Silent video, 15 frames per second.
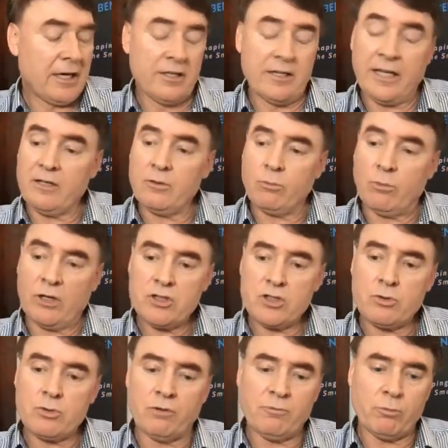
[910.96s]
then
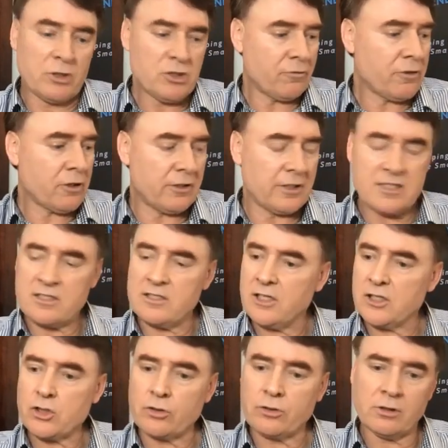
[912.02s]
once you've got these
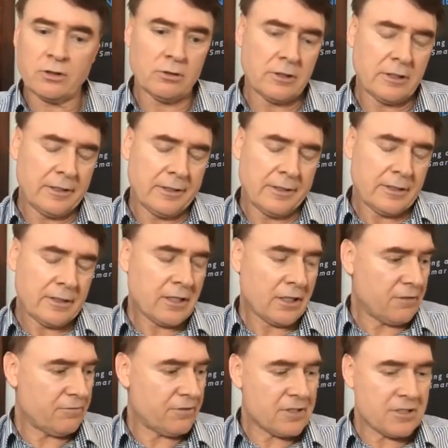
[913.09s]
digital kind
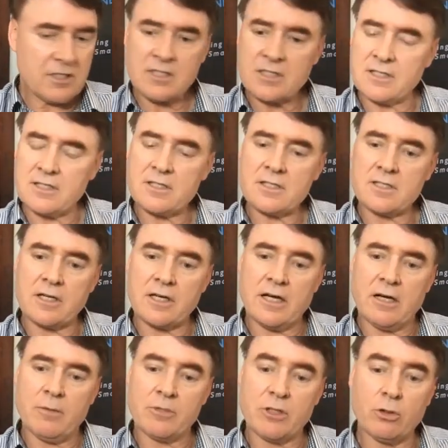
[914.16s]
of assistants,
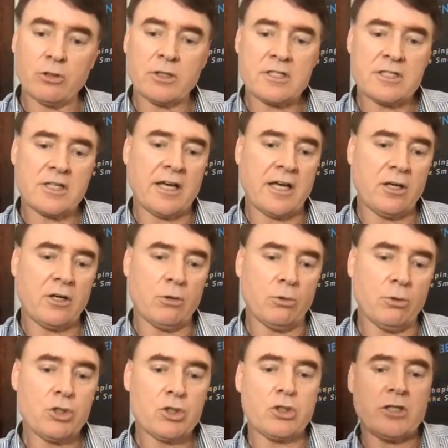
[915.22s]
you can say
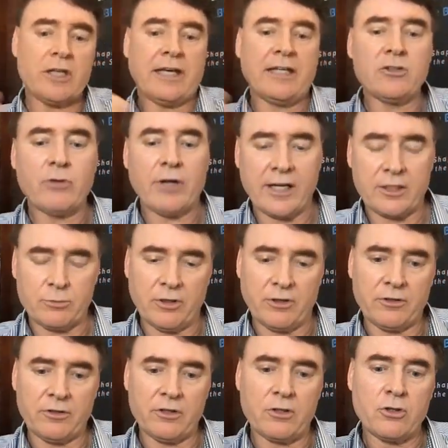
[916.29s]
who should they interact
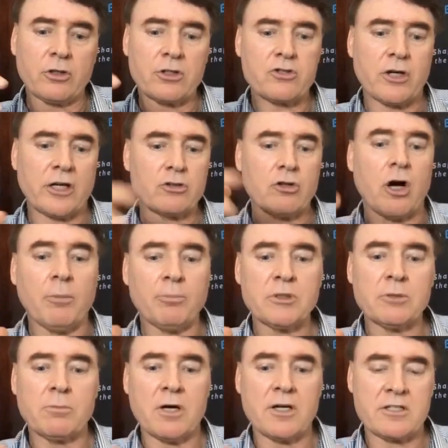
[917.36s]
with. You can try to
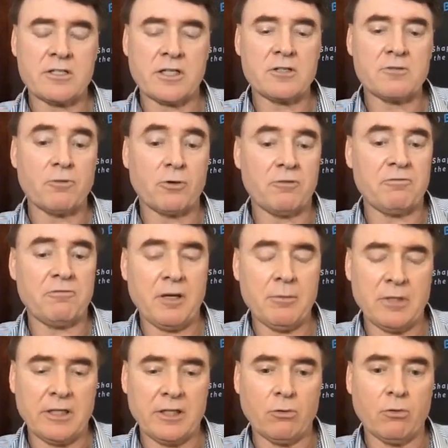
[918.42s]
optimize things for a
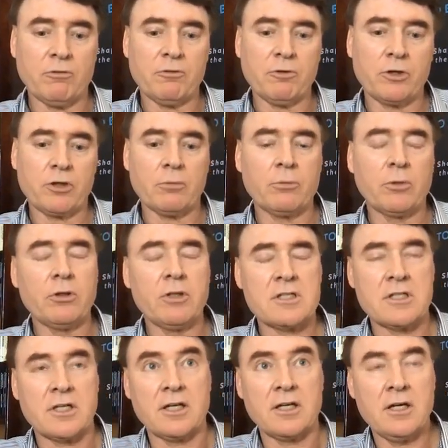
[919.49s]
family or for a
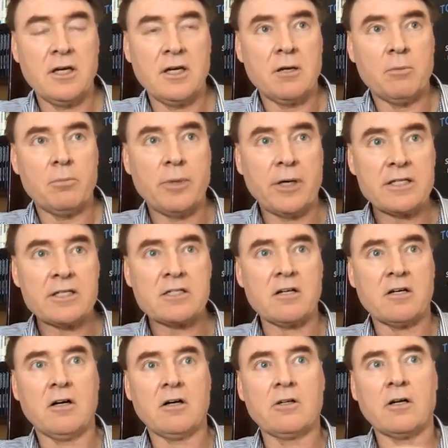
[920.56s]
community based
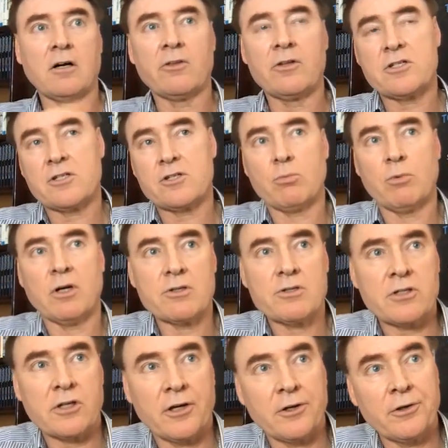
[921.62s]
on this as well.
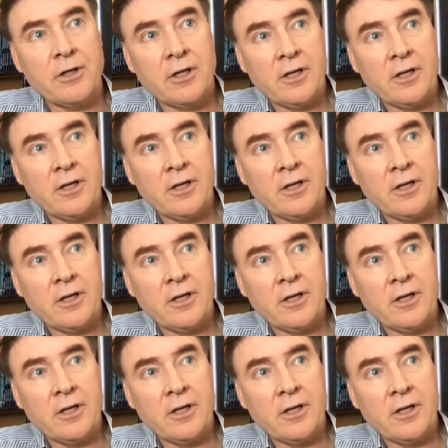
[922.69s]
So